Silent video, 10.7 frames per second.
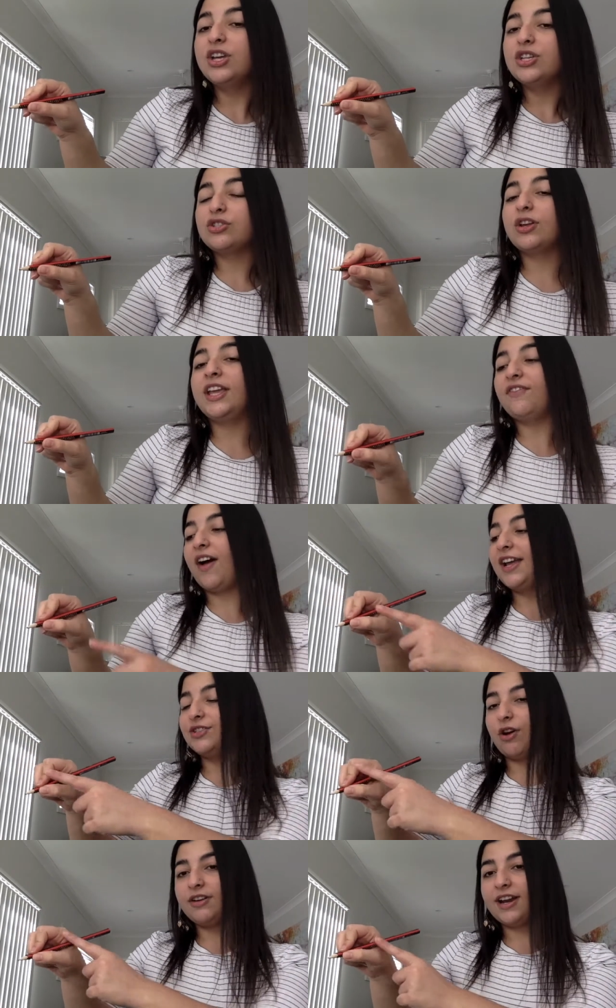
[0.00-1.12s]
So if I
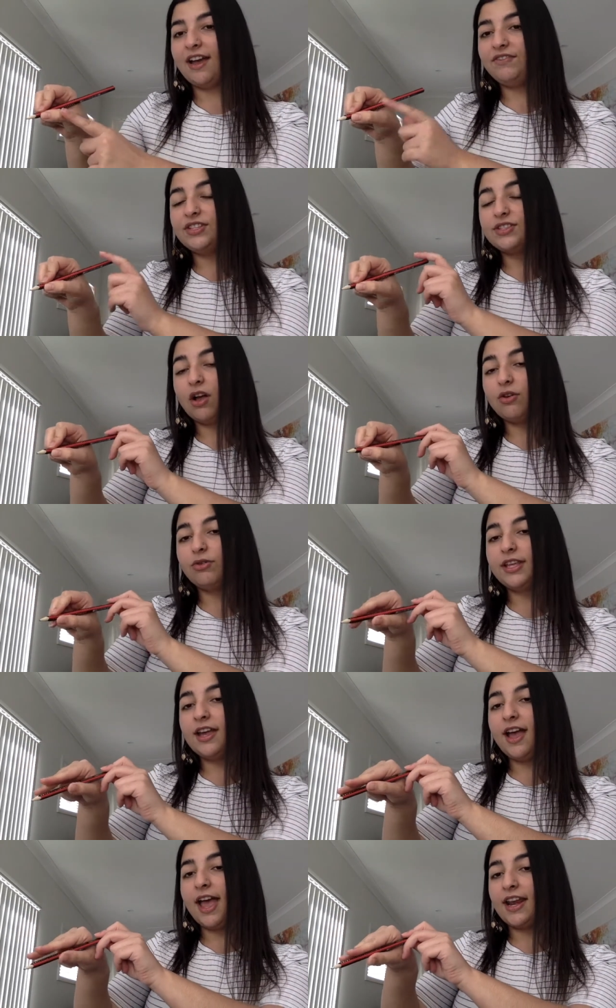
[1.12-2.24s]
don't have this circle
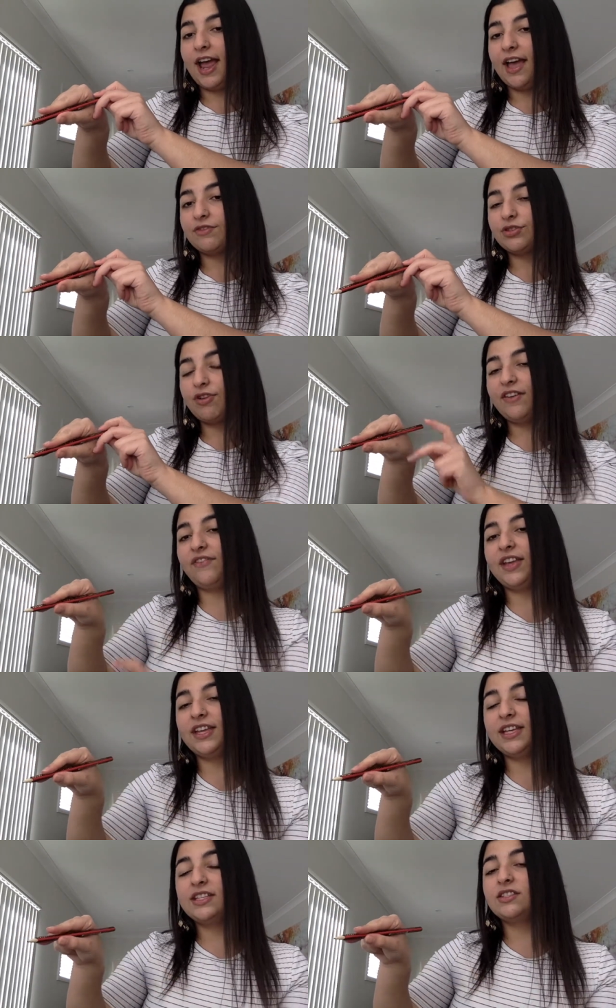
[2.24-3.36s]
here and I have straight
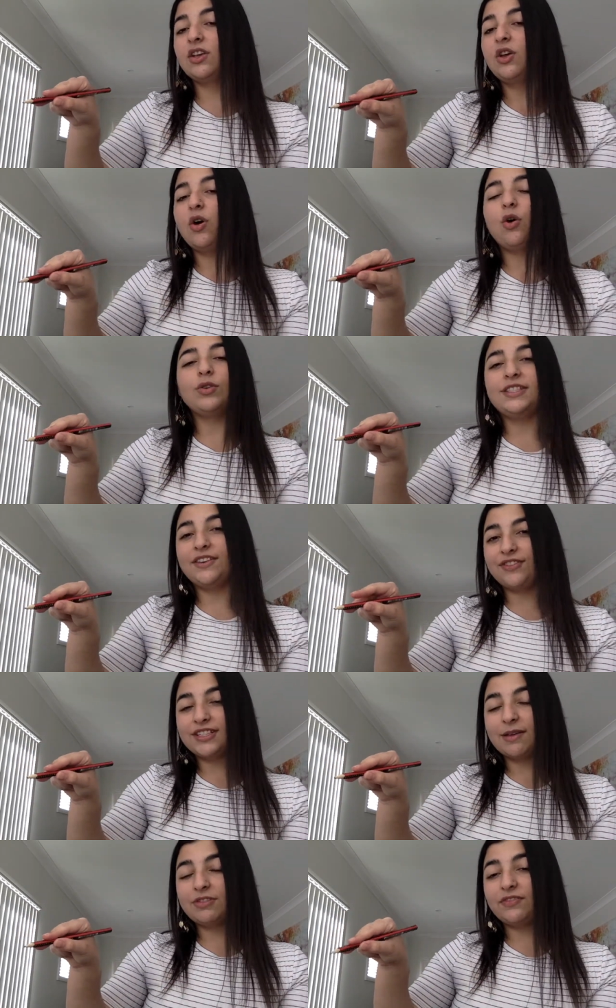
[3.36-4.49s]
fingers or different
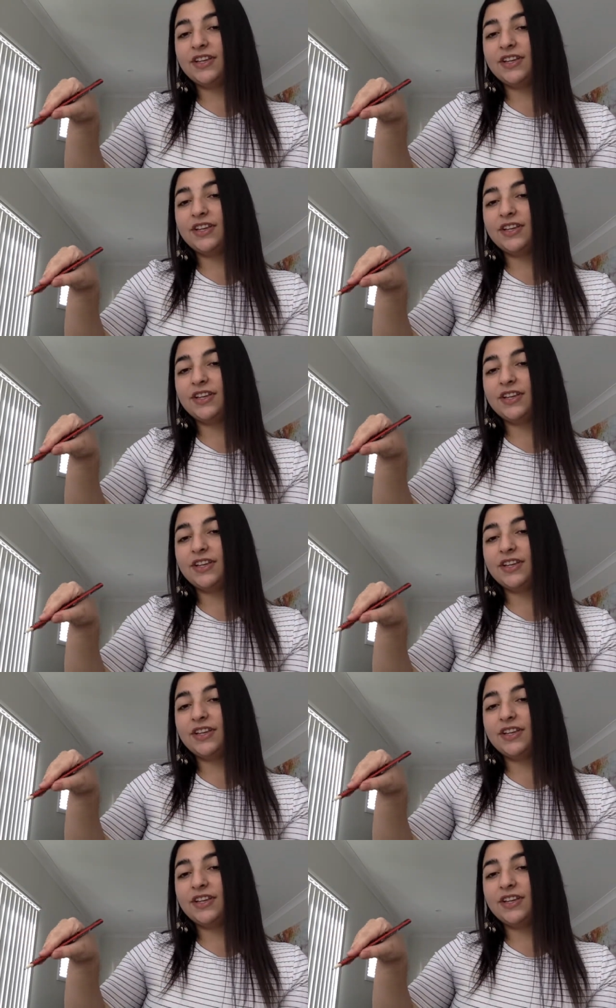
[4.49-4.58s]
types of